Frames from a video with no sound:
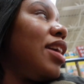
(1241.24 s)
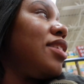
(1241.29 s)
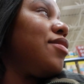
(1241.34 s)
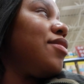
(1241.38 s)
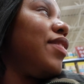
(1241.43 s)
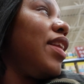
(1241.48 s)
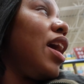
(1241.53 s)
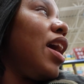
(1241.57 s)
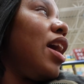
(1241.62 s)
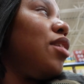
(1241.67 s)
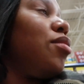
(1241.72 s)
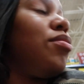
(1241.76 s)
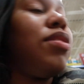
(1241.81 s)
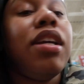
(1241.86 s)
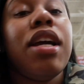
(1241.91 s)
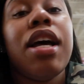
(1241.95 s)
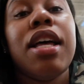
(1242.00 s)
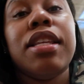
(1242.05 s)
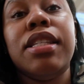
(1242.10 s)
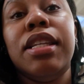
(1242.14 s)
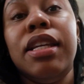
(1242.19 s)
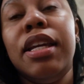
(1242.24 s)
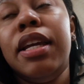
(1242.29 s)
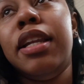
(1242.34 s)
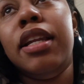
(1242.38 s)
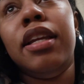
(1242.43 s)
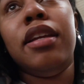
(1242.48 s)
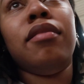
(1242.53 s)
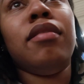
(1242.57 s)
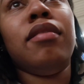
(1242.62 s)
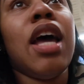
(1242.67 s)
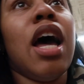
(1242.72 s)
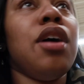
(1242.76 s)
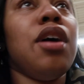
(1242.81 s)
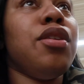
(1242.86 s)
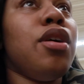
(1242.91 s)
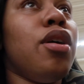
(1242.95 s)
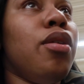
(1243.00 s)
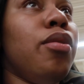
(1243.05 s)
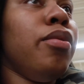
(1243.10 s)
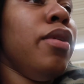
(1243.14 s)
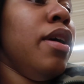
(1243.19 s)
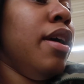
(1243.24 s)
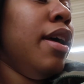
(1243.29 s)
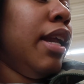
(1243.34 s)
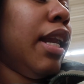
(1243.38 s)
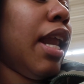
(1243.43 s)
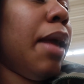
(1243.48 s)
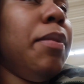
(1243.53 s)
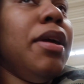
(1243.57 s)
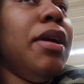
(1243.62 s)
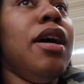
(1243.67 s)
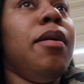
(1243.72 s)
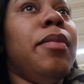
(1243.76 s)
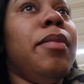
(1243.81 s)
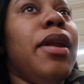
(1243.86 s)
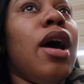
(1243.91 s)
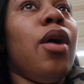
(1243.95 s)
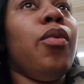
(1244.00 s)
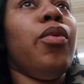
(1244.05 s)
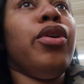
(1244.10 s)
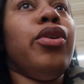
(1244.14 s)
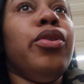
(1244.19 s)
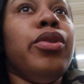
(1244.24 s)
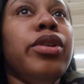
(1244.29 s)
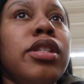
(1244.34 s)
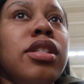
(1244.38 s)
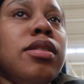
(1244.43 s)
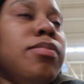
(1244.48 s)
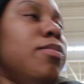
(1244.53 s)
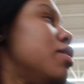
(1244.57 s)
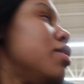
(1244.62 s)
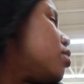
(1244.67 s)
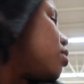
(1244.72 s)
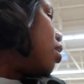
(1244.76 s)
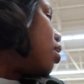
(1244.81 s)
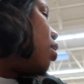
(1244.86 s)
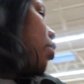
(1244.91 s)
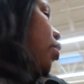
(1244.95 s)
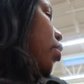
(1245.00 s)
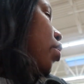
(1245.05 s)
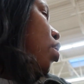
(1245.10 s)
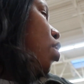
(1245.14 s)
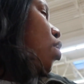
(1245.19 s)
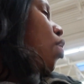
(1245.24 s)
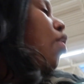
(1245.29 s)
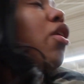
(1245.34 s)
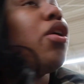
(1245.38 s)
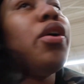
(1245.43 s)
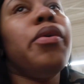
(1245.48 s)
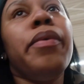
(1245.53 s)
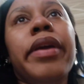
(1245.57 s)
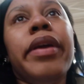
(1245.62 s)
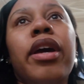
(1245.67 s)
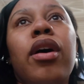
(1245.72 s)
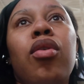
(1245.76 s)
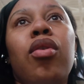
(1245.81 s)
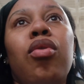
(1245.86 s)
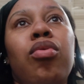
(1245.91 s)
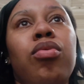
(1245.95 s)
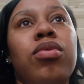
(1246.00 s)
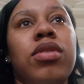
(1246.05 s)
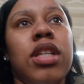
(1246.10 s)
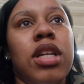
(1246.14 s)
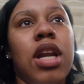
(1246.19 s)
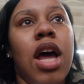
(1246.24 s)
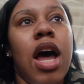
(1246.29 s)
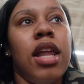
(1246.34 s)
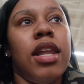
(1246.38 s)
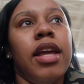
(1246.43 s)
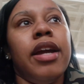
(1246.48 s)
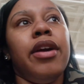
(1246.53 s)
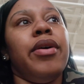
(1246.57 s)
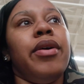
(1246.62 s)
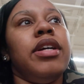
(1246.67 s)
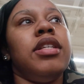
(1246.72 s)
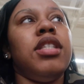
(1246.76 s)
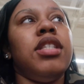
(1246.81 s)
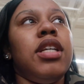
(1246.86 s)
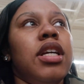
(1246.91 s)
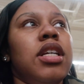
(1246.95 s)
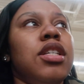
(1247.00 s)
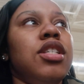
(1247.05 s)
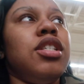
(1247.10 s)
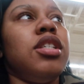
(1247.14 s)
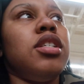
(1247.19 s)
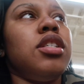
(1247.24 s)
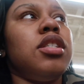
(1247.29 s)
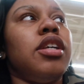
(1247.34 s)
as of now I don't think I see any y'all know they be coming out with Christmas Oreos and all that crazy ass shit.